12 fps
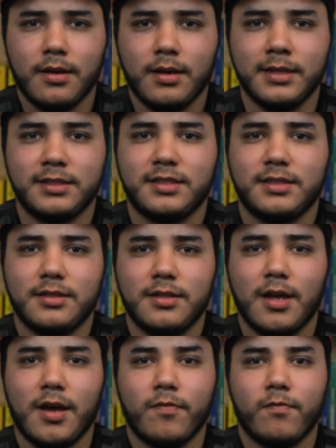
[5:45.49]
It's
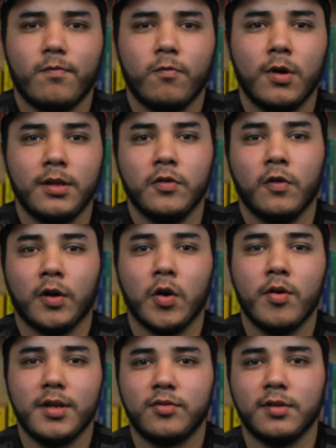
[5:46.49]
not what you're
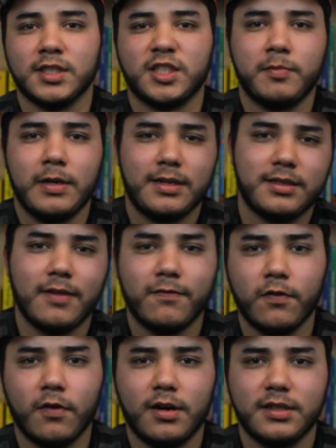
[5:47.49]
going to expect at
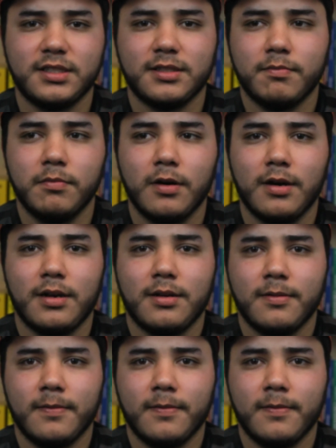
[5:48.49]
first, but